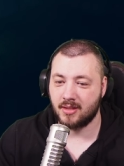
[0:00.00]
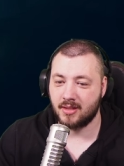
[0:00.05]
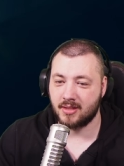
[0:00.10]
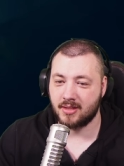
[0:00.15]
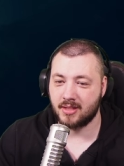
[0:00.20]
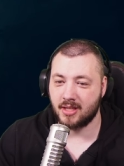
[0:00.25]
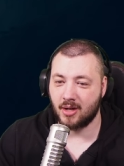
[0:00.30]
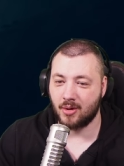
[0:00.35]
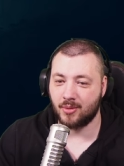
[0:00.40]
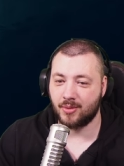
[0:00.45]

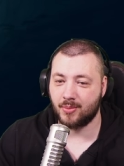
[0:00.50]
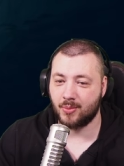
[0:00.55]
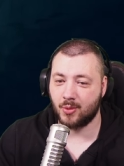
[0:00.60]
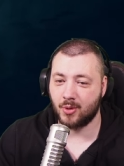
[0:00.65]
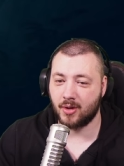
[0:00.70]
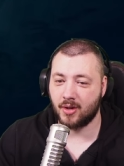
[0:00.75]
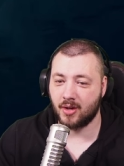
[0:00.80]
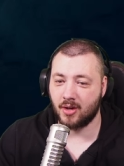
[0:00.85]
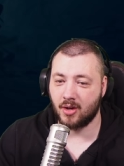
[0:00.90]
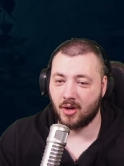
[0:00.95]

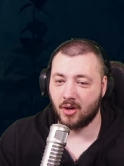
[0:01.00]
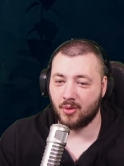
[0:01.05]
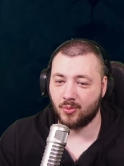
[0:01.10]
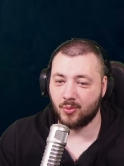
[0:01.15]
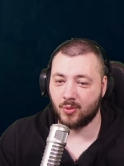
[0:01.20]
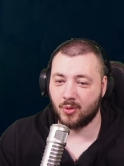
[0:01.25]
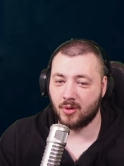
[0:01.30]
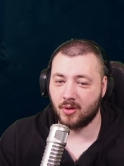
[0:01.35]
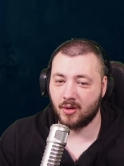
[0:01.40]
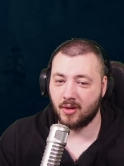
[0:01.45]
southward and
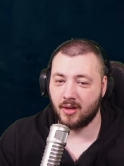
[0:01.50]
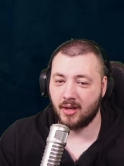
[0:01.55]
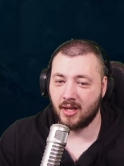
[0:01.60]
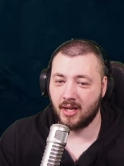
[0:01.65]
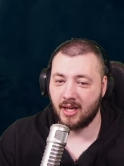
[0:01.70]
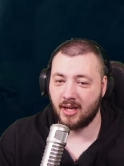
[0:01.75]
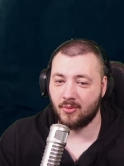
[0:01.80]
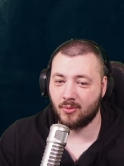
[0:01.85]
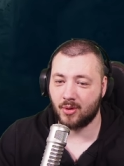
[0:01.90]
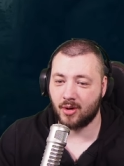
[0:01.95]
onward,
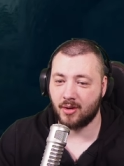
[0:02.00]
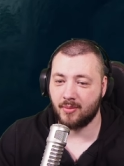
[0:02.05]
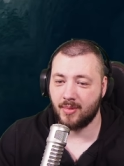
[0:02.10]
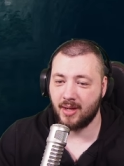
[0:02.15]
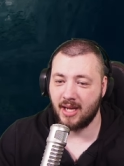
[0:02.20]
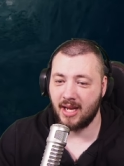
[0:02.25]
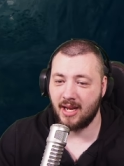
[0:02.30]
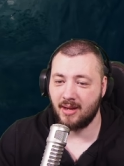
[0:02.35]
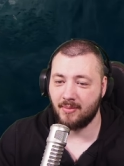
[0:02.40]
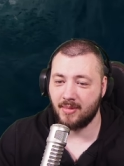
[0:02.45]
and we're going to
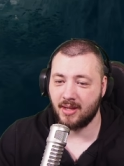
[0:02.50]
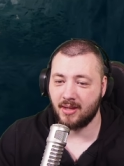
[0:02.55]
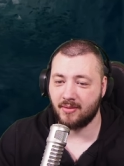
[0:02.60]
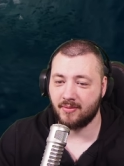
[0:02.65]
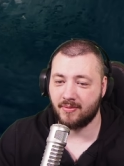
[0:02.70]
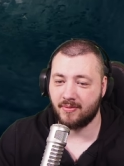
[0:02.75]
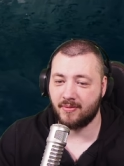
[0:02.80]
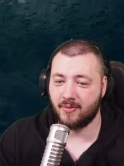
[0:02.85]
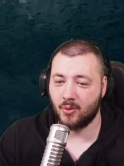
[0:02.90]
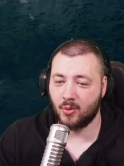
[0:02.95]
be aiming
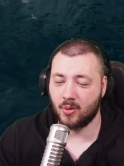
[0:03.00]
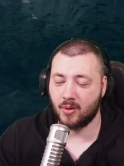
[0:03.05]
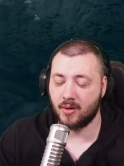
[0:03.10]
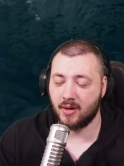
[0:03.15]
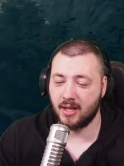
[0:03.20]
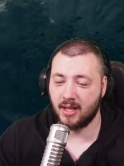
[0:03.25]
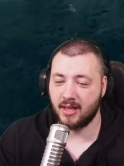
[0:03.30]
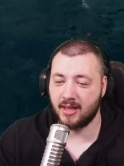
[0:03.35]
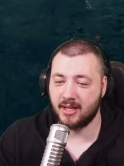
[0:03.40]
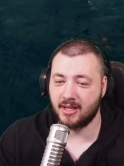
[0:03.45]

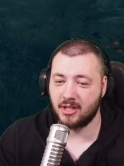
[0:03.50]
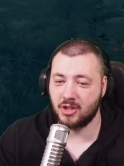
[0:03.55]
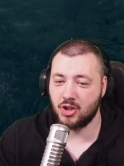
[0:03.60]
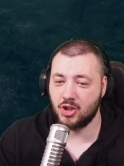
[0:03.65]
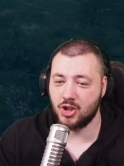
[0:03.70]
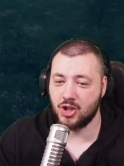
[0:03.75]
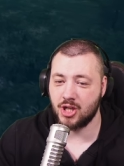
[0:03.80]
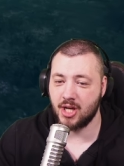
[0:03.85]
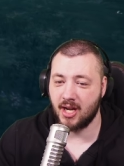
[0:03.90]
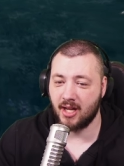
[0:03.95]
for the
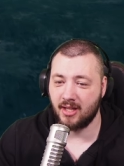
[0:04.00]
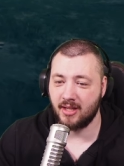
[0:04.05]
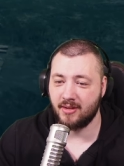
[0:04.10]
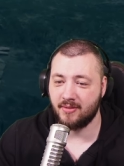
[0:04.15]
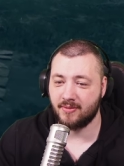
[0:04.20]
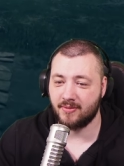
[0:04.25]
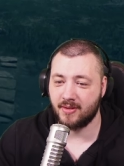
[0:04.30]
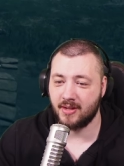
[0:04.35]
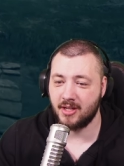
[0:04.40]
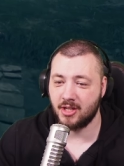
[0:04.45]

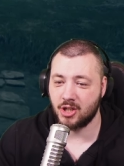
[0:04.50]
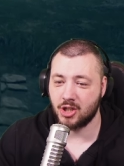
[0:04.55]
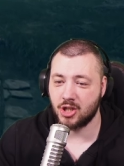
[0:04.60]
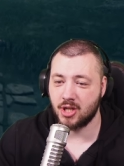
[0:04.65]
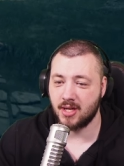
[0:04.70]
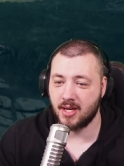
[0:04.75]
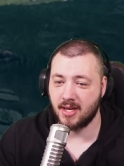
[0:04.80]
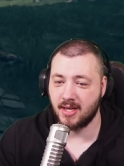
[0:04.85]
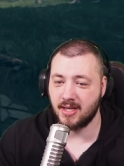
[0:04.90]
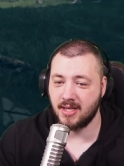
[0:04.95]
jellyfish
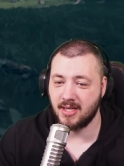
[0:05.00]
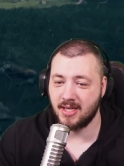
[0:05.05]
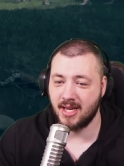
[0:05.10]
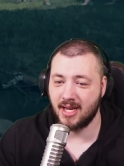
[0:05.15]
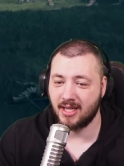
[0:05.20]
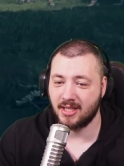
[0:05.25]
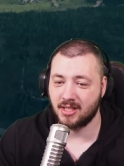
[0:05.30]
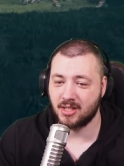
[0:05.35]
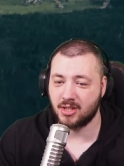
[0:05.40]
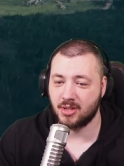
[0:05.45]

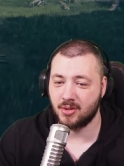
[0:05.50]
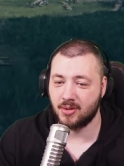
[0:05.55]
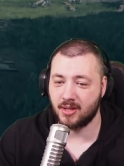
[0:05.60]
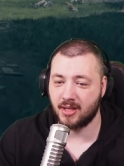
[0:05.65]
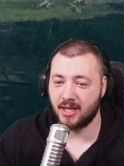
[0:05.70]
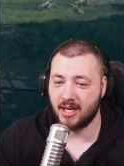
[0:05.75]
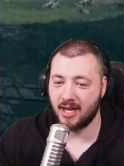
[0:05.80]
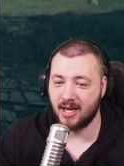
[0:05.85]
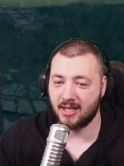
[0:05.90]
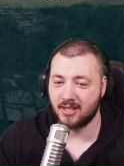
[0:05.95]
next to the
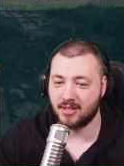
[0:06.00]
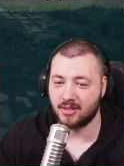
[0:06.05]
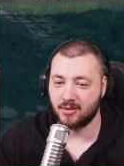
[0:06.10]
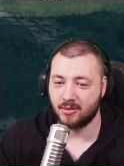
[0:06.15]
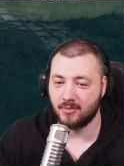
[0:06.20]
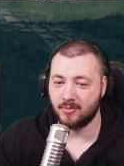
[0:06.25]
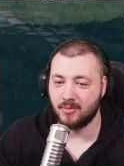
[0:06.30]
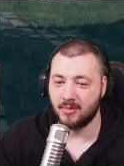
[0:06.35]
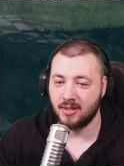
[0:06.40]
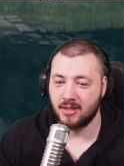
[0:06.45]

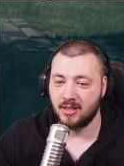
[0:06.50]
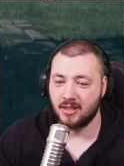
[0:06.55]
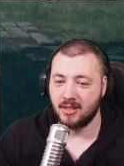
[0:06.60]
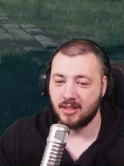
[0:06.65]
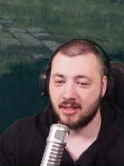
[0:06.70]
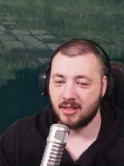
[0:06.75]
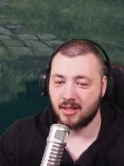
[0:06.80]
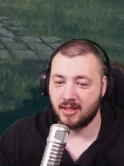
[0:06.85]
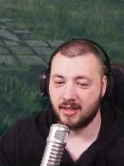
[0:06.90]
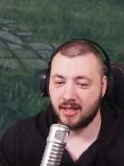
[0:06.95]
castle.
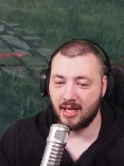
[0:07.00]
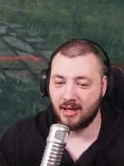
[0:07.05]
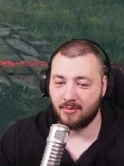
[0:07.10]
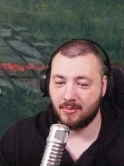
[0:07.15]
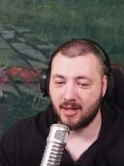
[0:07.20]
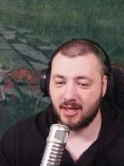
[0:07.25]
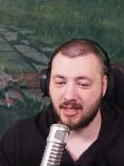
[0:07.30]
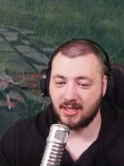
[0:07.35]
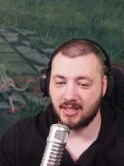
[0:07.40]
That might